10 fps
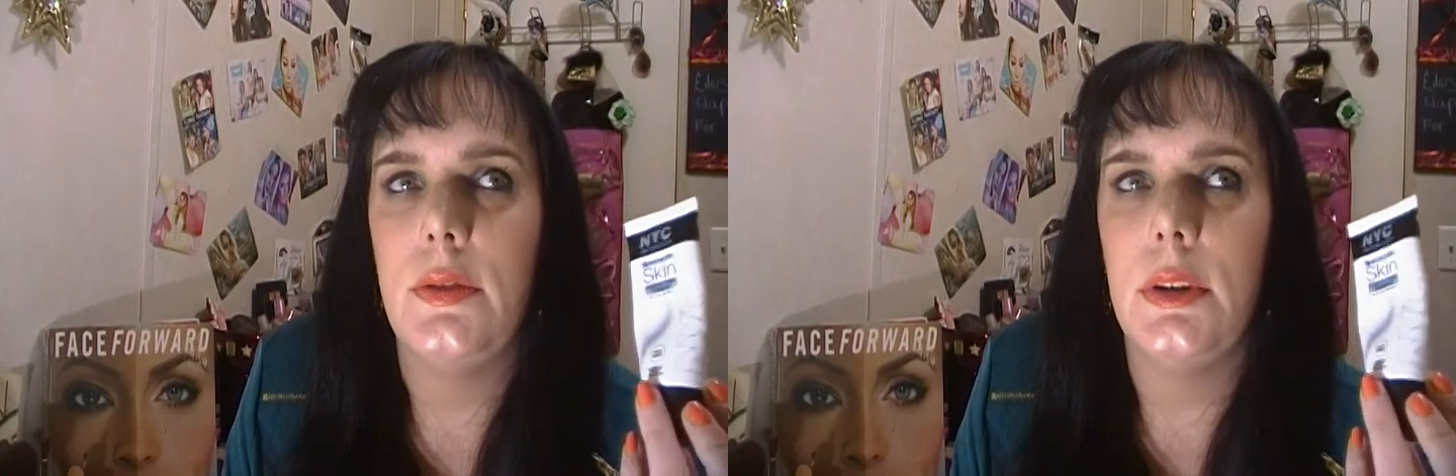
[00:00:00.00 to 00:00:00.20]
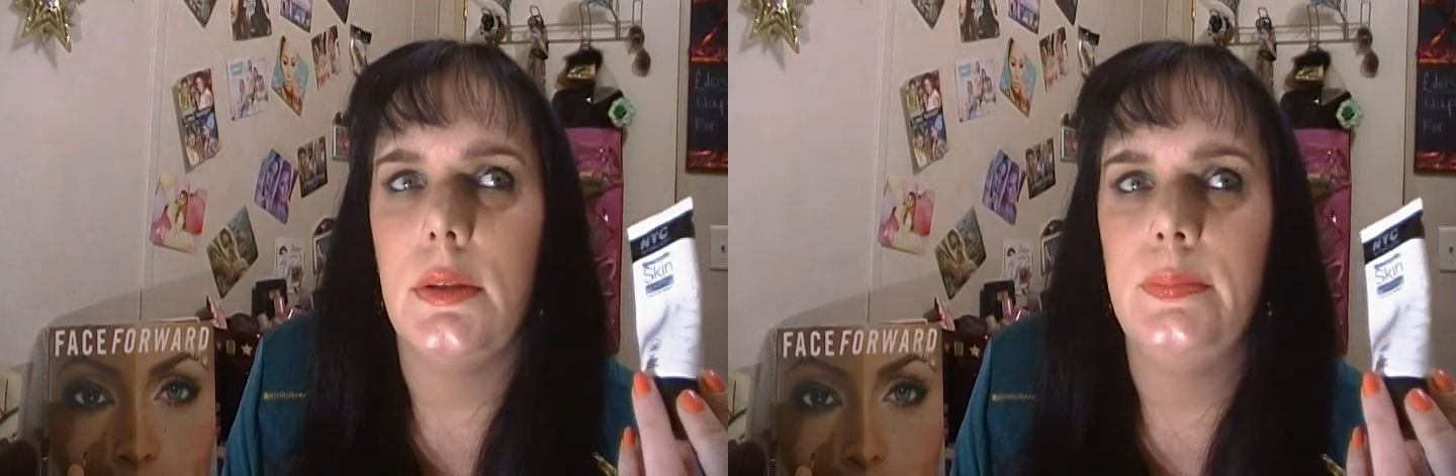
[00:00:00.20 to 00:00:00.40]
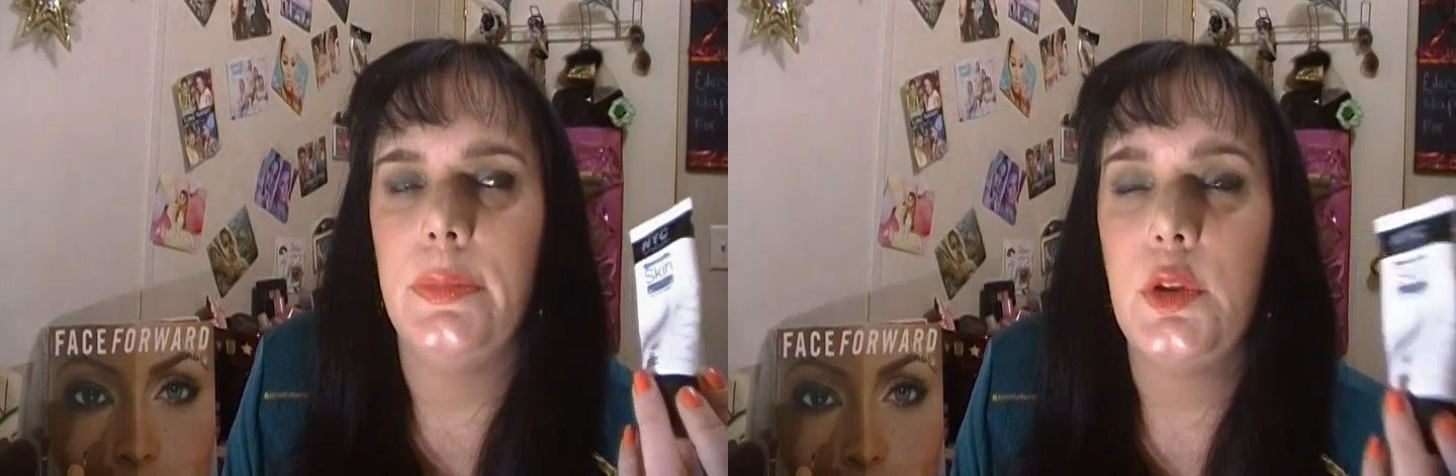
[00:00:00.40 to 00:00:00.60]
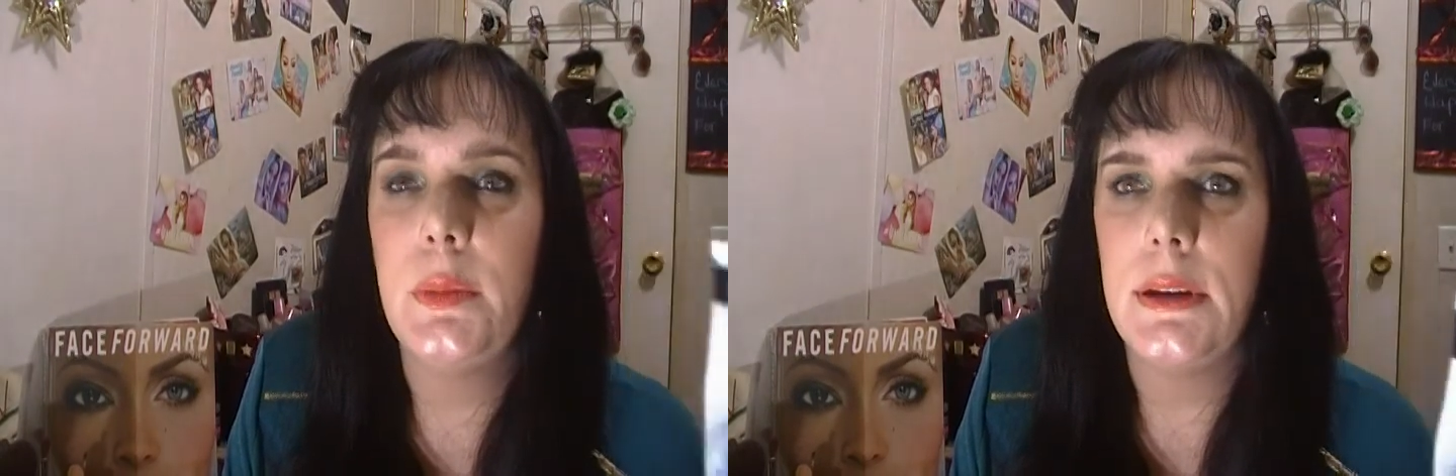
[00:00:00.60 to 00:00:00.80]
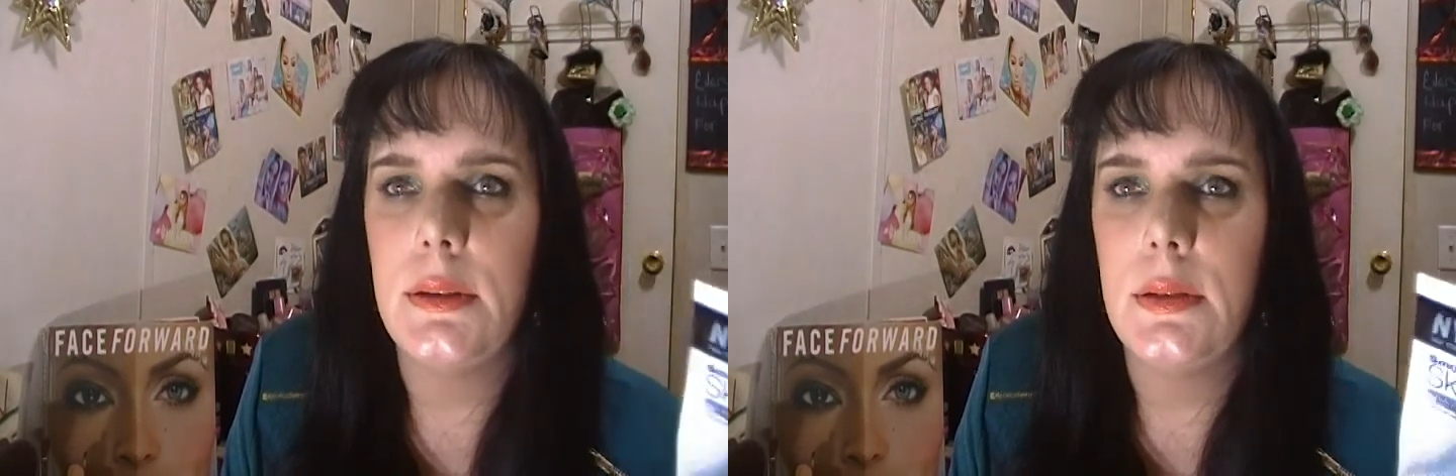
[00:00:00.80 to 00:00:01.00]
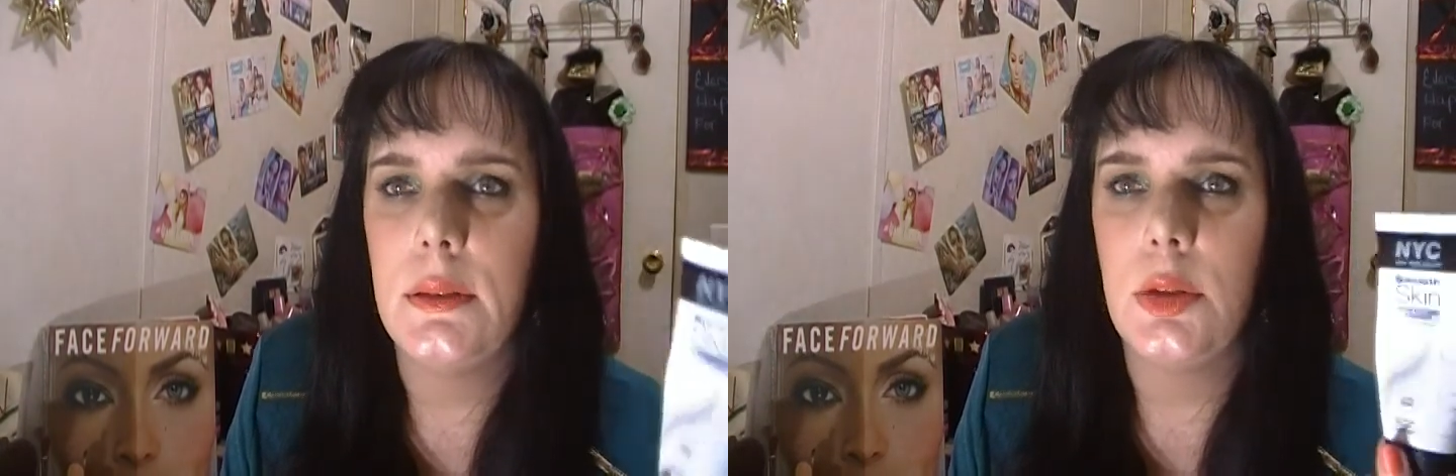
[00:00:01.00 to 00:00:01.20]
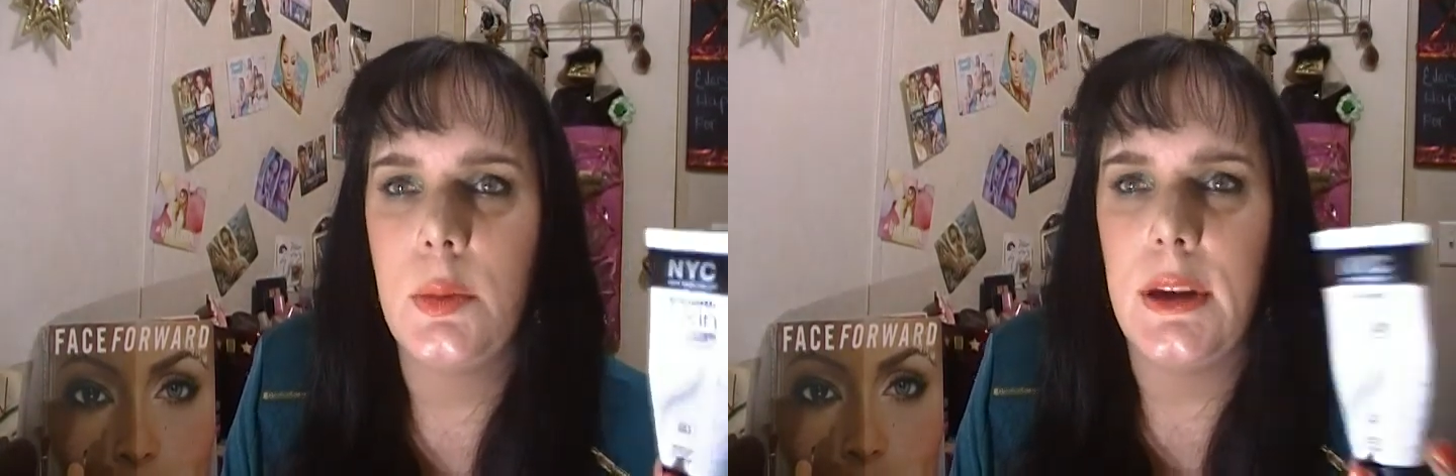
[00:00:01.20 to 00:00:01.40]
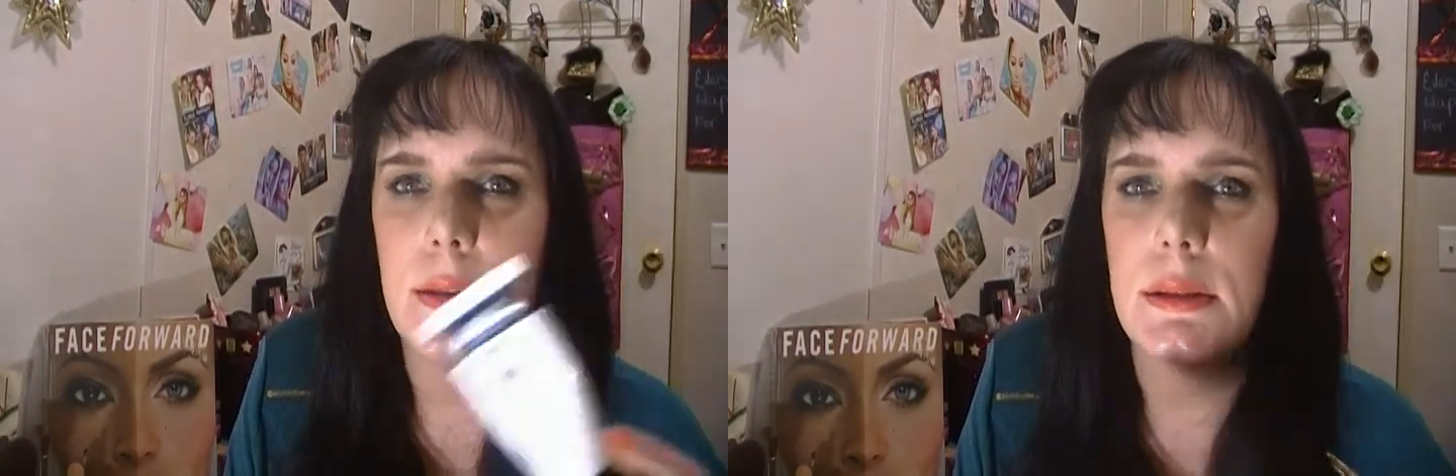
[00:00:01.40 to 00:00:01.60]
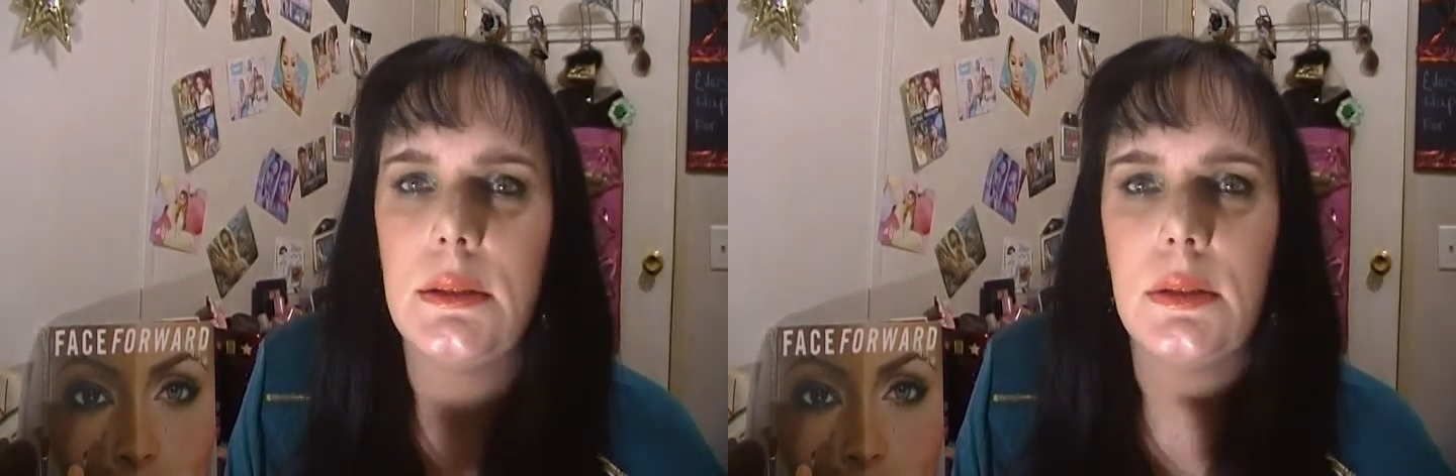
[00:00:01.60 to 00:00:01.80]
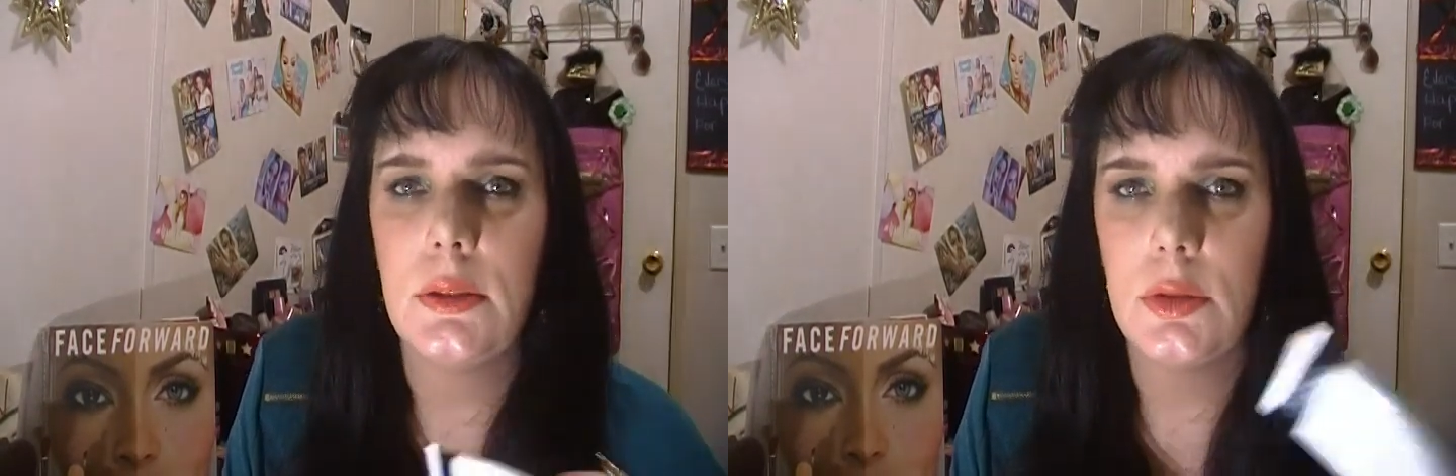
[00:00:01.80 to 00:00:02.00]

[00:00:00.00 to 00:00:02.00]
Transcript: of a luminescent,